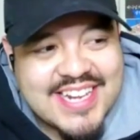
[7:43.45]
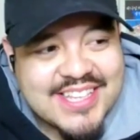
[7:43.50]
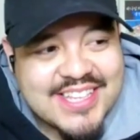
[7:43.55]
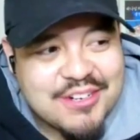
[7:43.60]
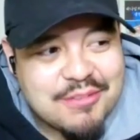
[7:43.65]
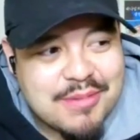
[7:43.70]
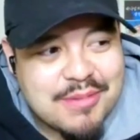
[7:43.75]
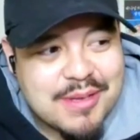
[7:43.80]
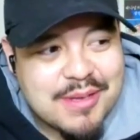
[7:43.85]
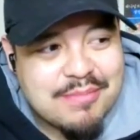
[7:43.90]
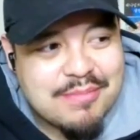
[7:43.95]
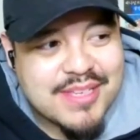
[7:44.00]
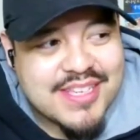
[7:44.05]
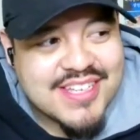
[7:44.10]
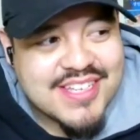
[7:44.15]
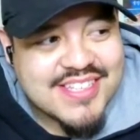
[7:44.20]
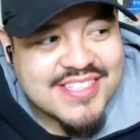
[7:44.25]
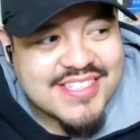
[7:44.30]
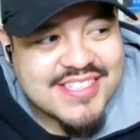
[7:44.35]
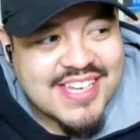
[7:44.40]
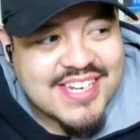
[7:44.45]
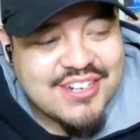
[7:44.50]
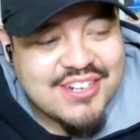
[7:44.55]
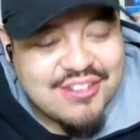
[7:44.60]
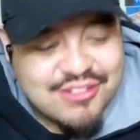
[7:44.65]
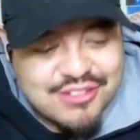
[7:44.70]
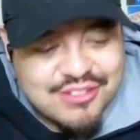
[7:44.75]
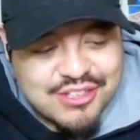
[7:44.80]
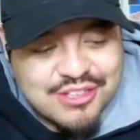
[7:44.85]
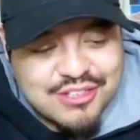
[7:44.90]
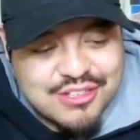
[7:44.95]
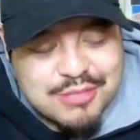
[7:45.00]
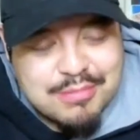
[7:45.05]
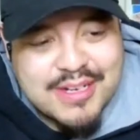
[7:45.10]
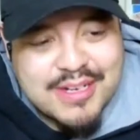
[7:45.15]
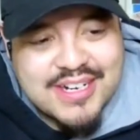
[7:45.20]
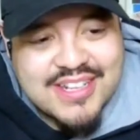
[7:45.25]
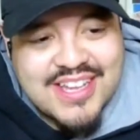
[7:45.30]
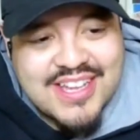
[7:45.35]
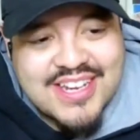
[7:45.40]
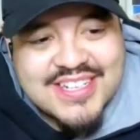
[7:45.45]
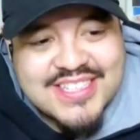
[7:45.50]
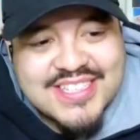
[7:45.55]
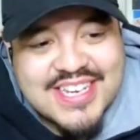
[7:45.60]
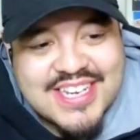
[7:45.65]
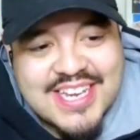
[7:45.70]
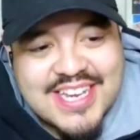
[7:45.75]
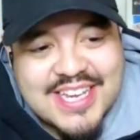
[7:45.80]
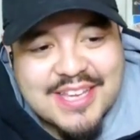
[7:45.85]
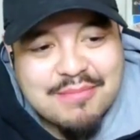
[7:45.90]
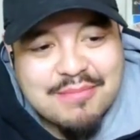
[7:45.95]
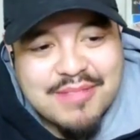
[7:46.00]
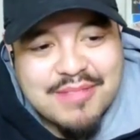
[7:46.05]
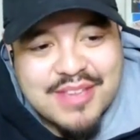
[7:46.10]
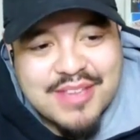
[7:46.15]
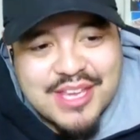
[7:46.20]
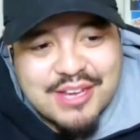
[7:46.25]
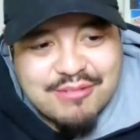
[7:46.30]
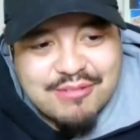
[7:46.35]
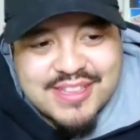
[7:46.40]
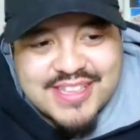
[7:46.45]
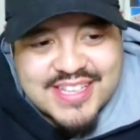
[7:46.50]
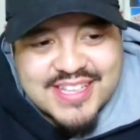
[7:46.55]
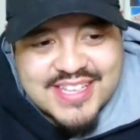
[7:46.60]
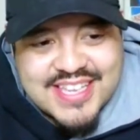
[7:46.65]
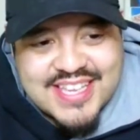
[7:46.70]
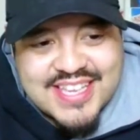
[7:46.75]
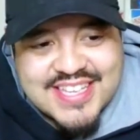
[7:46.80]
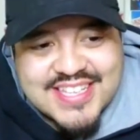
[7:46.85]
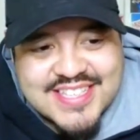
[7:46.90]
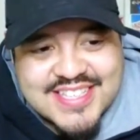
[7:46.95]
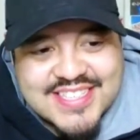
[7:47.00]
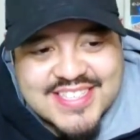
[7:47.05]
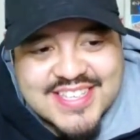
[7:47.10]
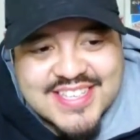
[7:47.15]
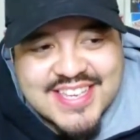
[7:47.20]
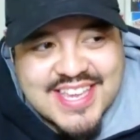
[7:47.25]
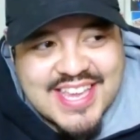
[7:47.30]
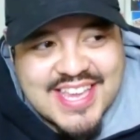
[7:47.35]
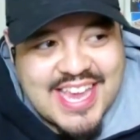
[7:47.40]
a little bit because I know you spend a lot of time with the kids